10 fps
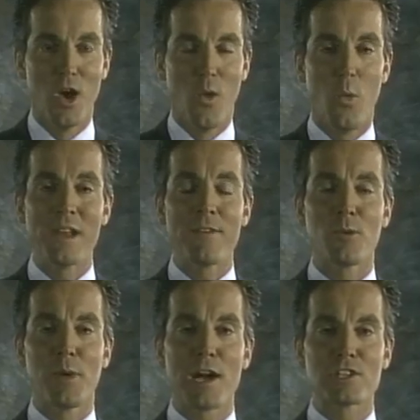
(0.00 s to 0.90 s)

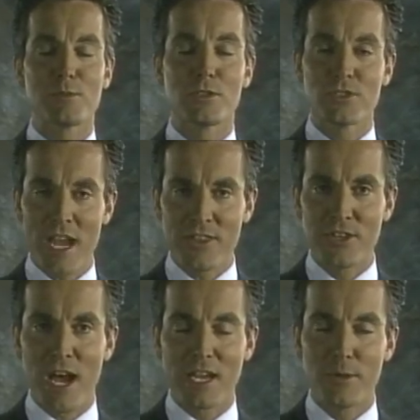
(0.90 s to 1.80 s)
Whenever possible, take the
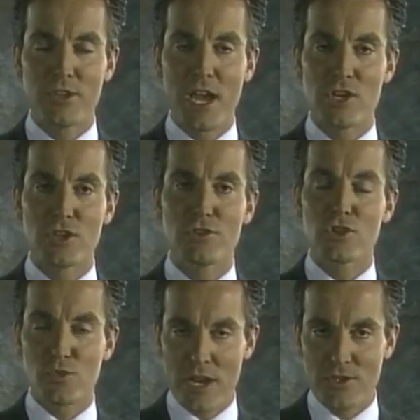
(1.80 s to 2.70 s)
documentation
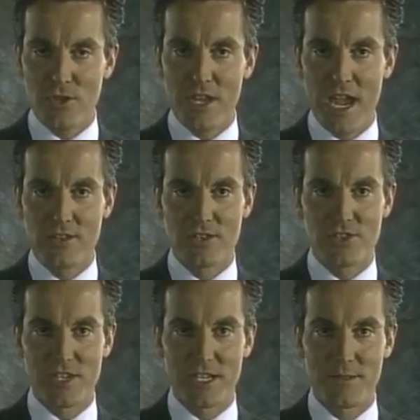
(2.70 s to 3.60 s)
straight to the
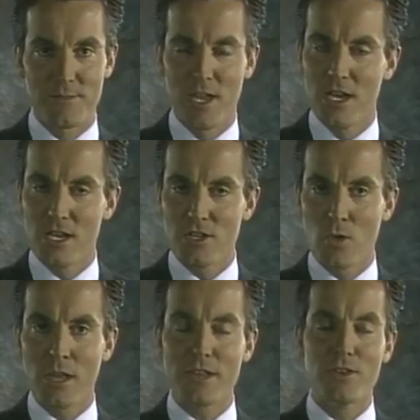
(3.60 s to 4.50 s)
agency.
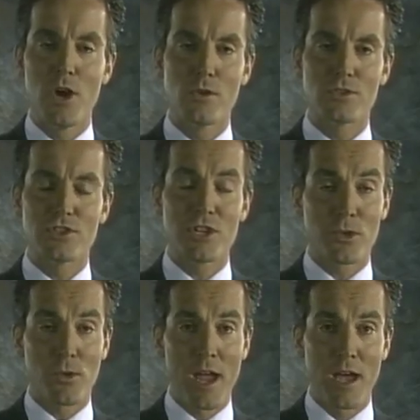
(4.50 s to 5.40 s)
Don't let notes sit
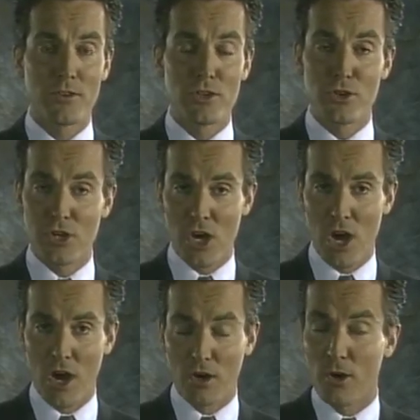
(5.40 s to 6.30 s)
around in your
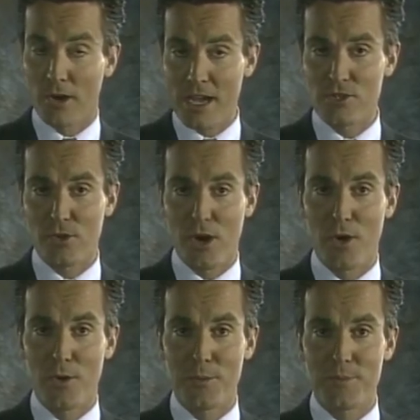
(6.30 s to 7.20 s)
car or at your
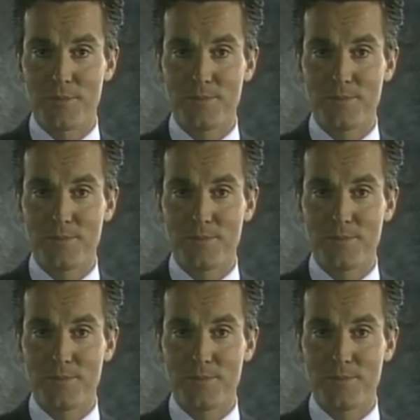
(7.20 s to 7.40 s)
home.